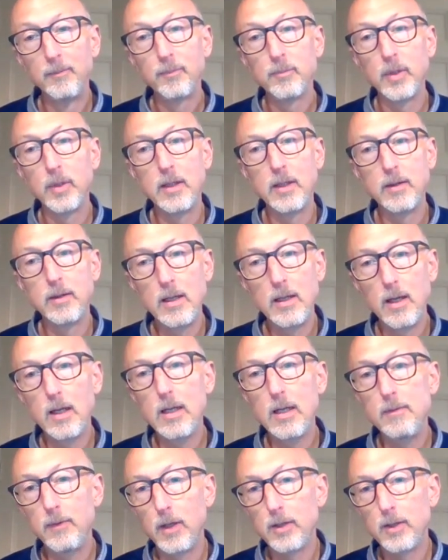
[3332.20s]
But in the
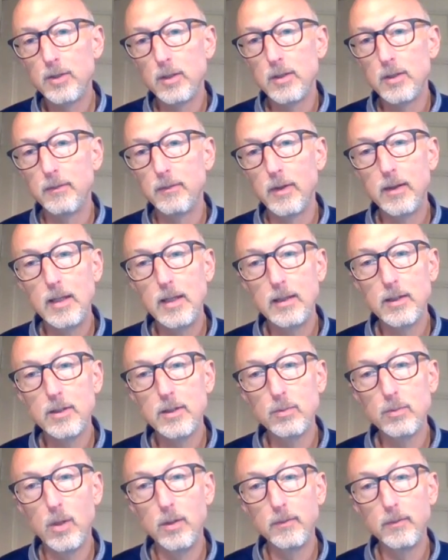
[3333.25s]
early versions of Athena
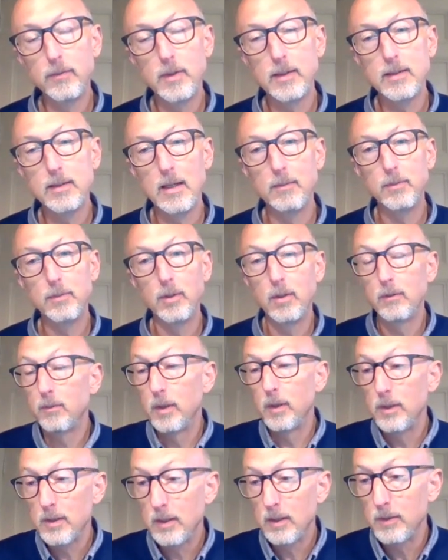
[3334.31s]
Swan, for example, of
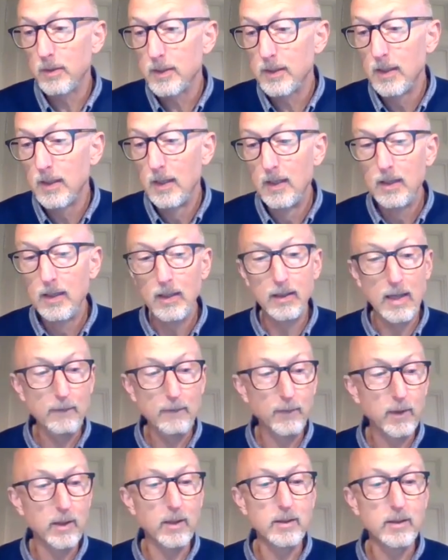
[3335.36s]
which I was an
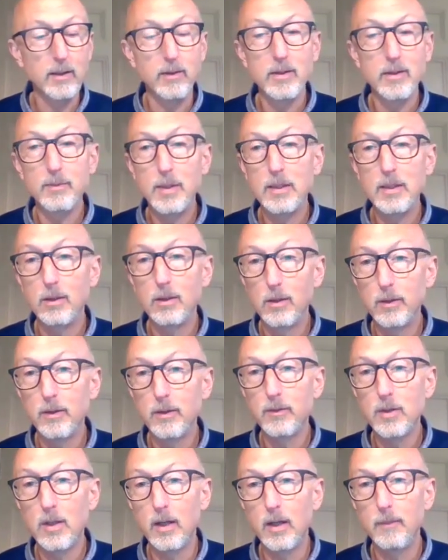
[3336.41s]
advocate and have spent a lot
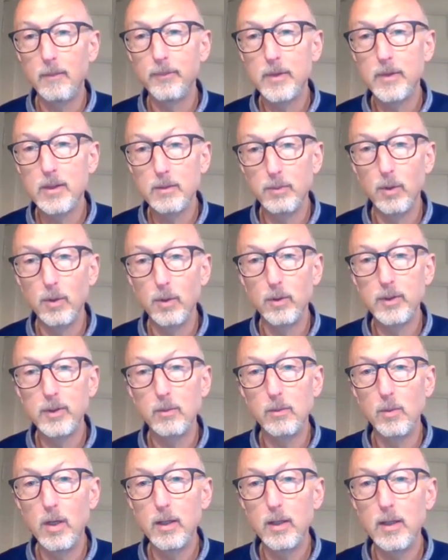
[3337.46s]
of time supporting
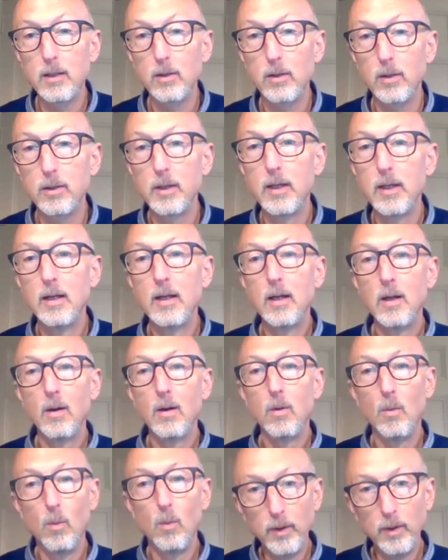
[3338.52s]
and working on,
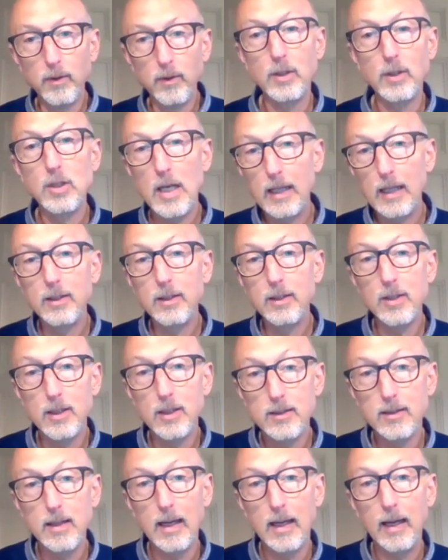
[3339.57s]
one of the
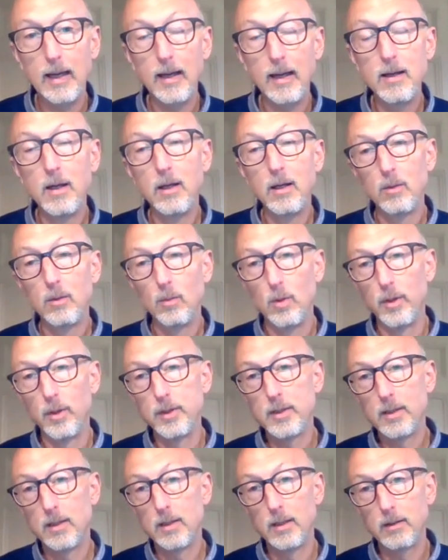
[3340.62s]
challenges there was